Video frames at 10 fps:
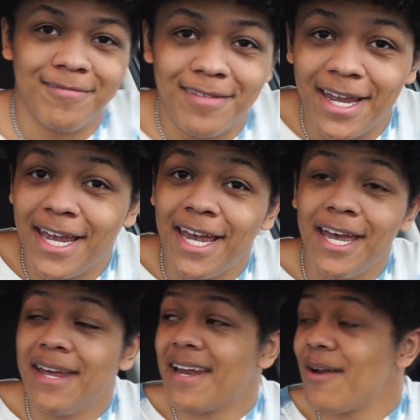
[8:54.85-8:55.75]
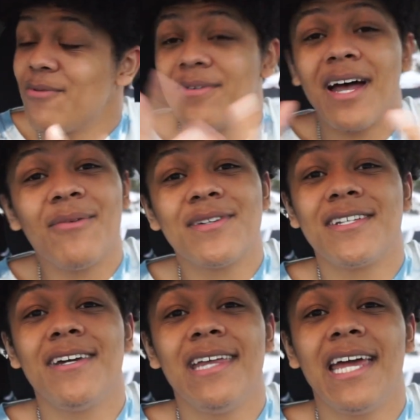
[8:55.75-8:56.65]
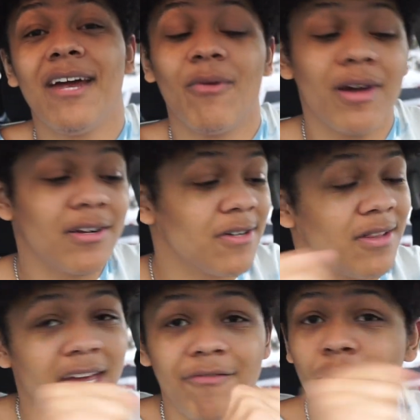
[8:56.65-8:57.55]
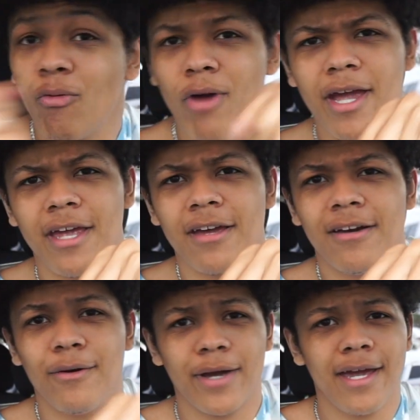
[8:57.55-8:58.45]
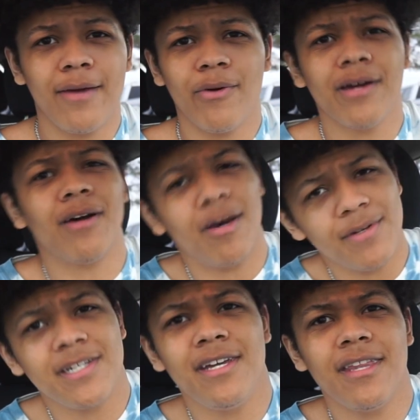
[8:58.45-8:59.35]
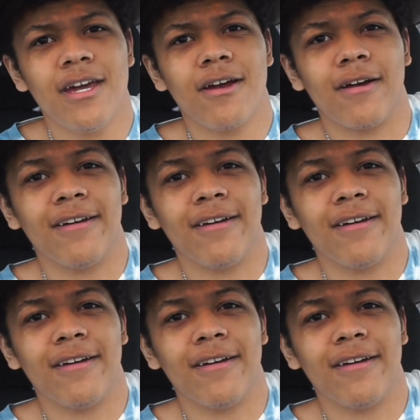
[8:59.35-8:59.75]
And I will see you there. We're gonna turn left, no right. Okay, I'll see you there.